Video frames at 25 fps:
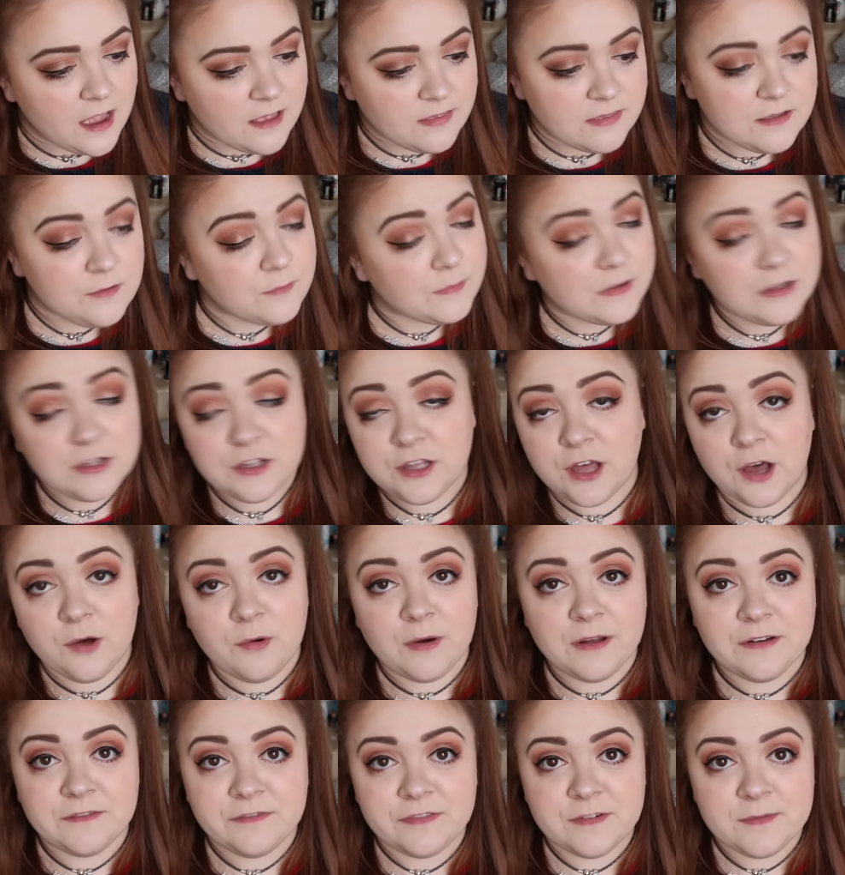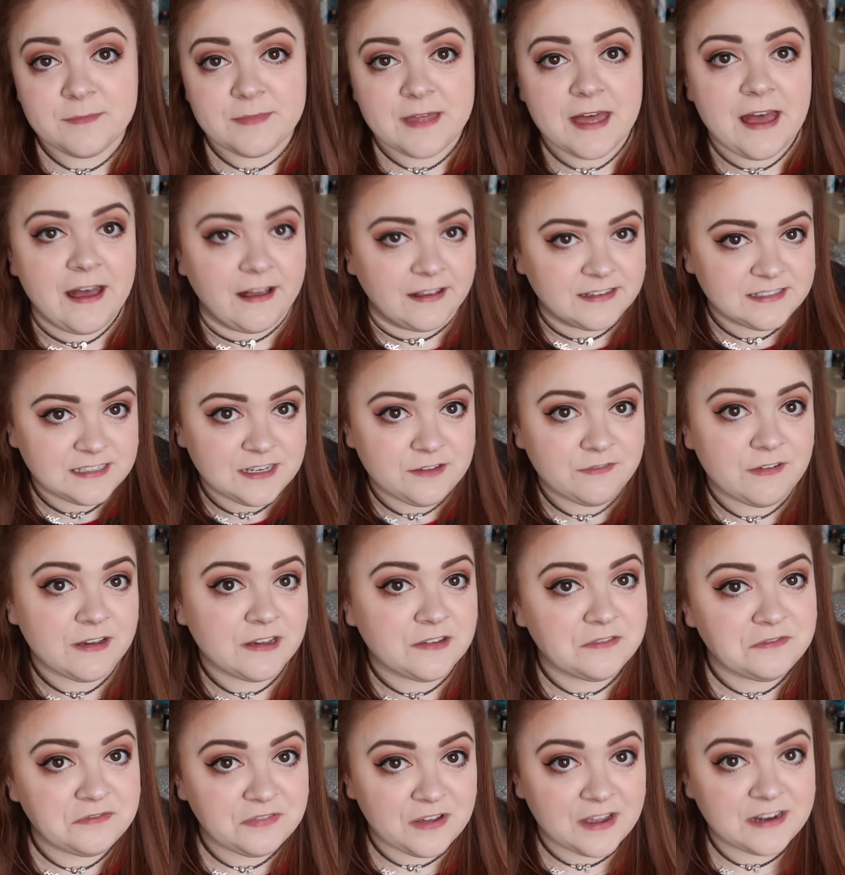And then we'll go on from there. I'll see if I
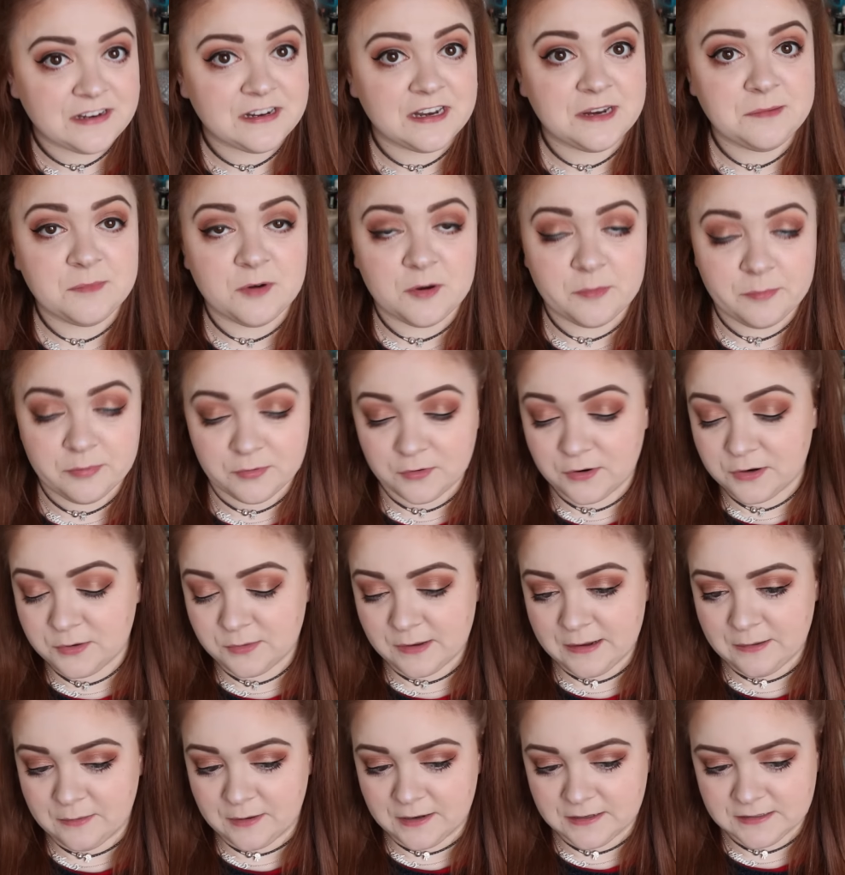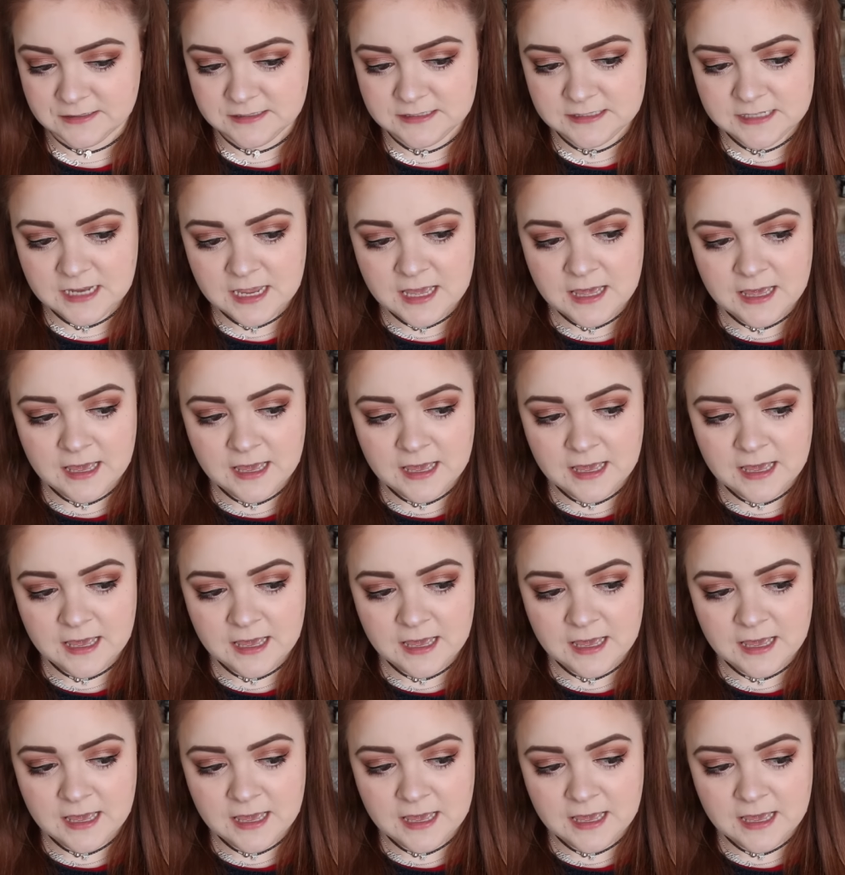can find any more Broadway ones.